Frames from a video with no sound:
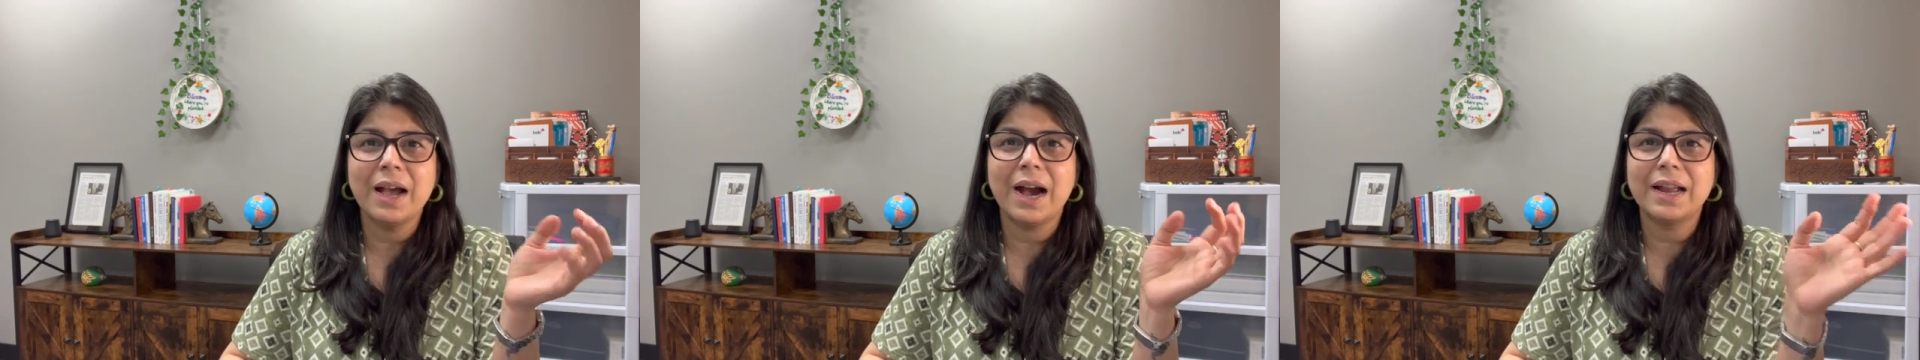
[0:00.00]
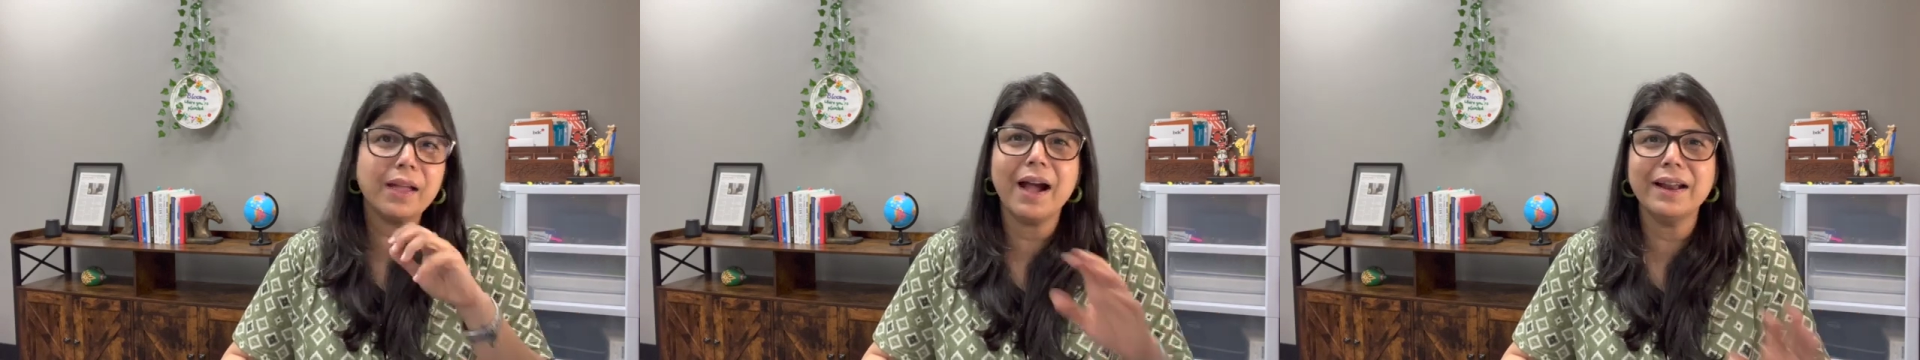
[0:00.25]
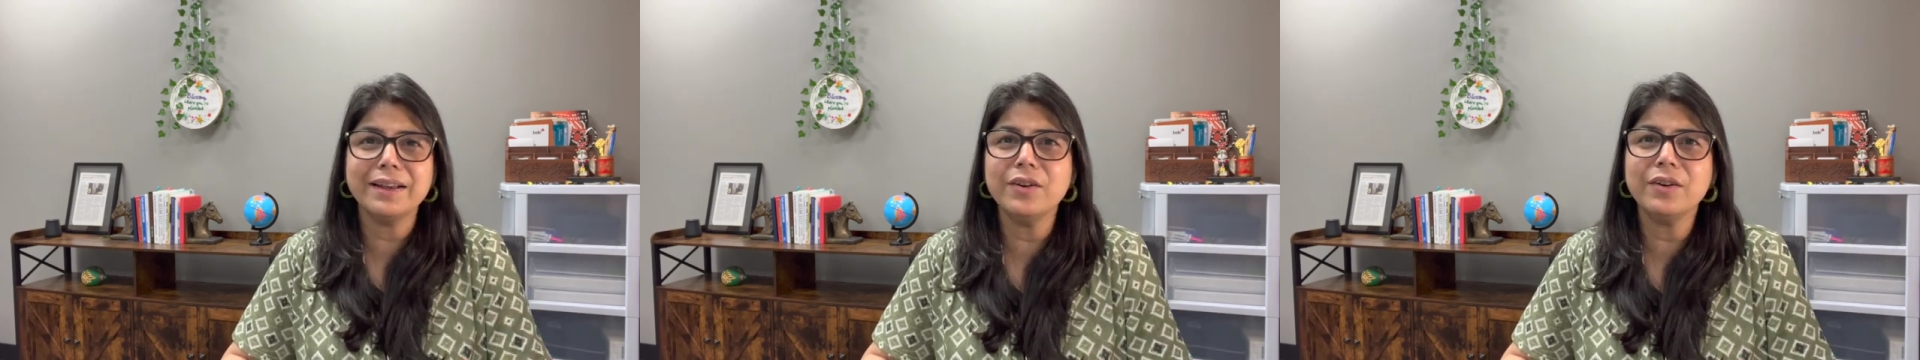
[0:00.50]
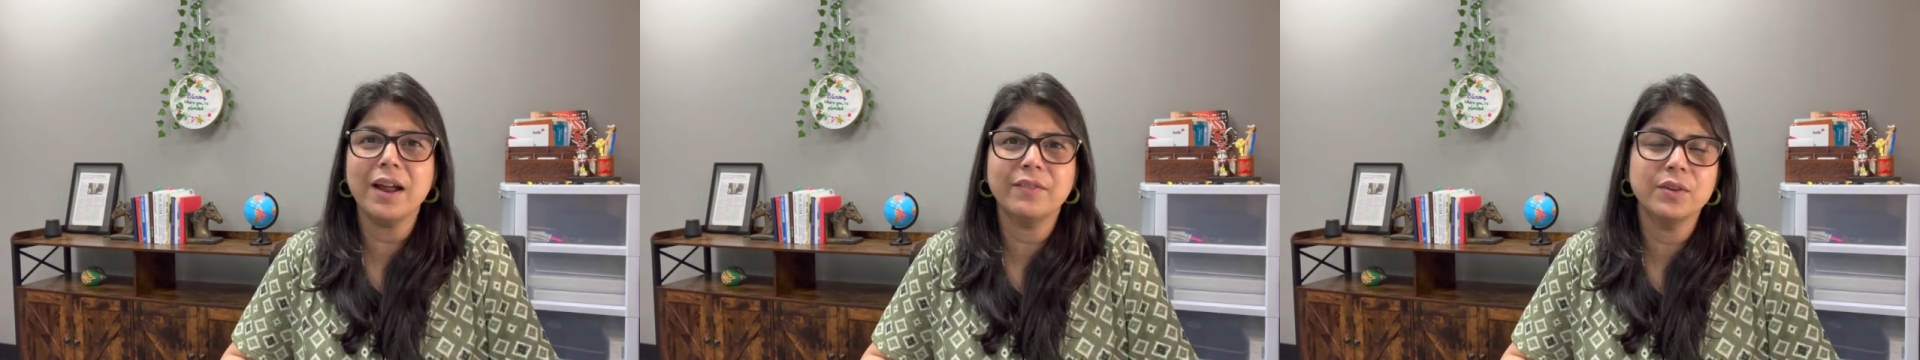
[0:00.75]
and I did
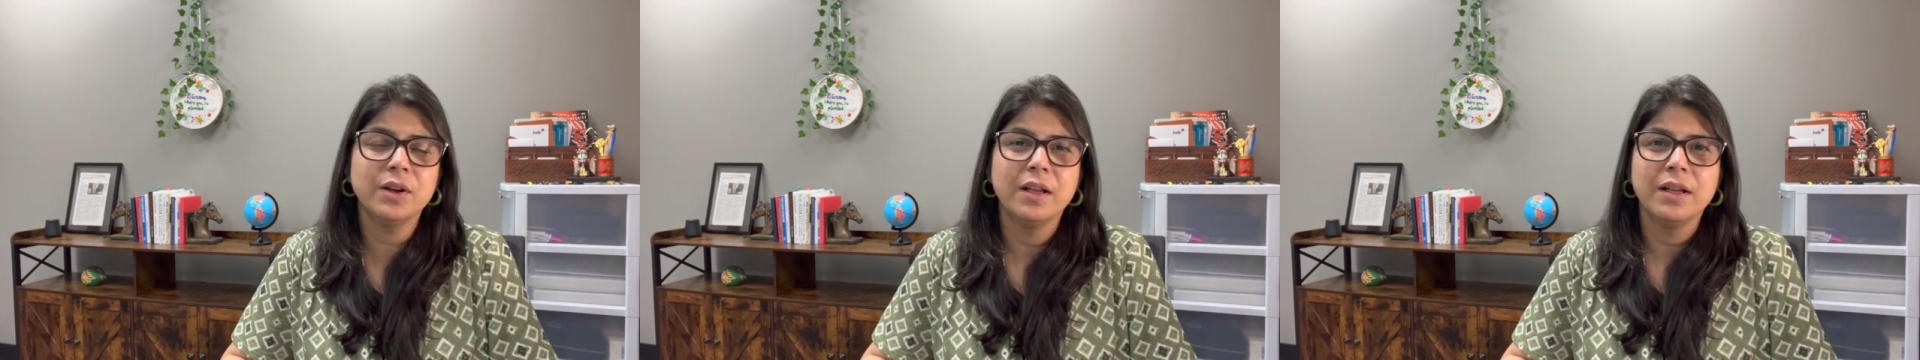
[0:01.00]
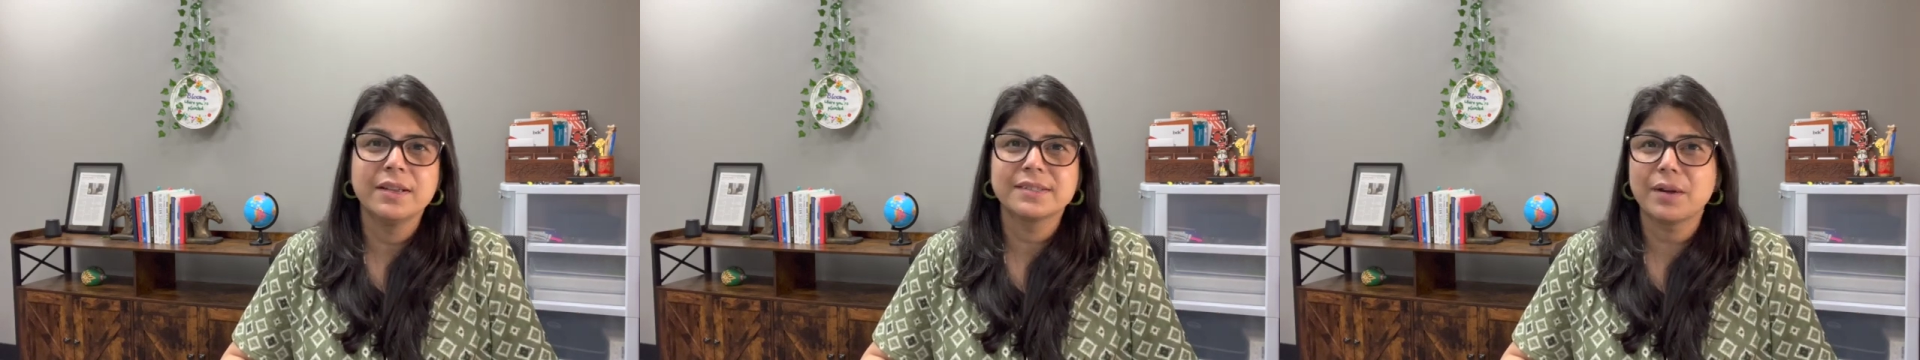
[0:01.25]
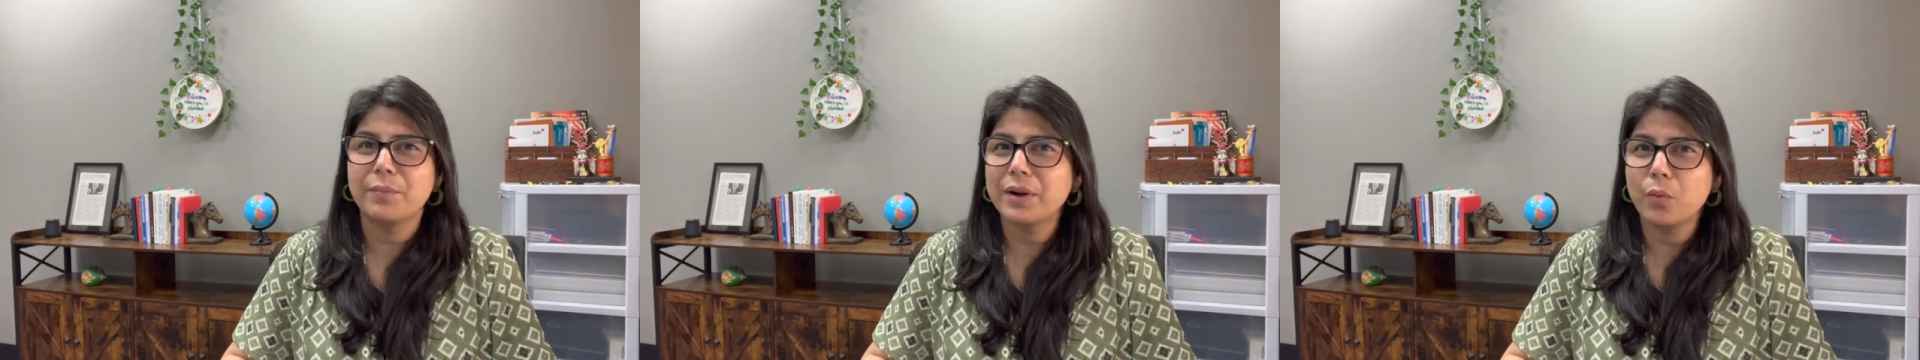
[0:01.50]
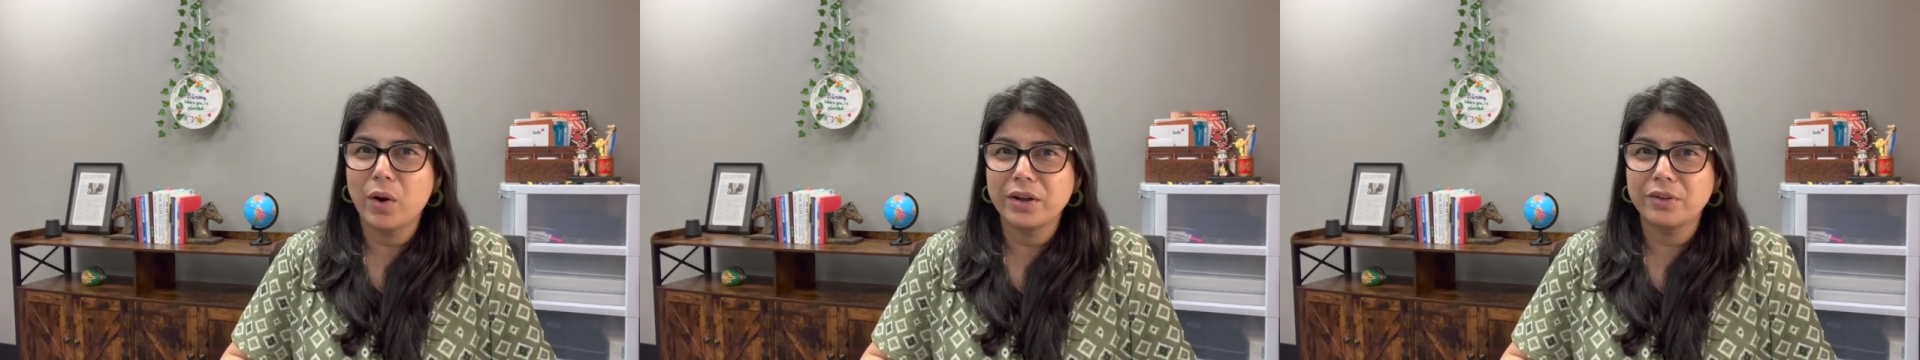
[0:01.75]
not have to submit
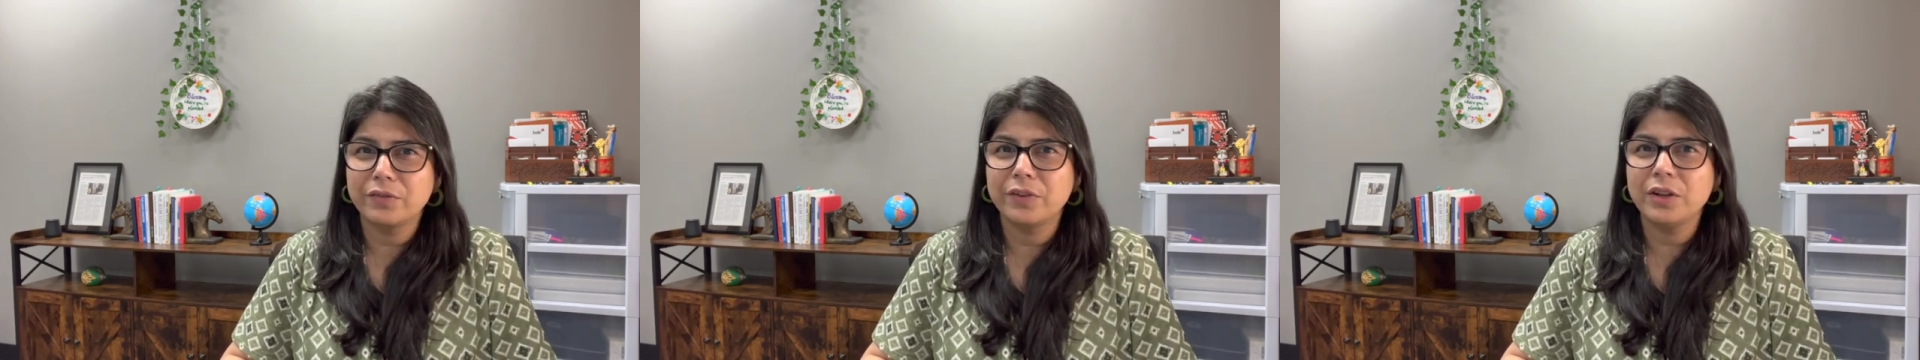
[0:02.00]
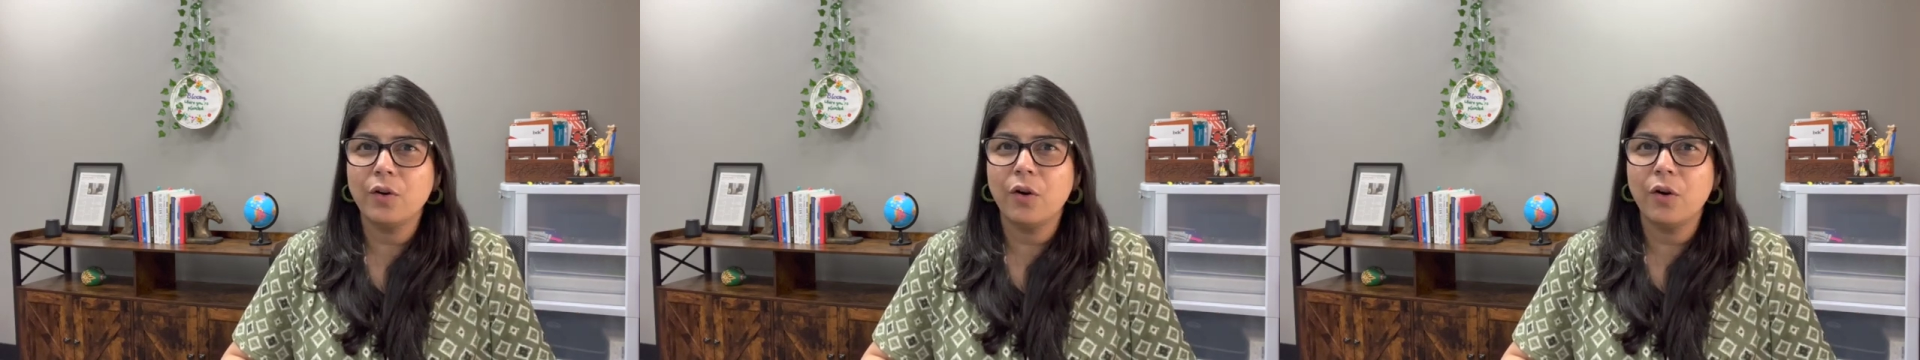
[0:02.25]
a one-year fee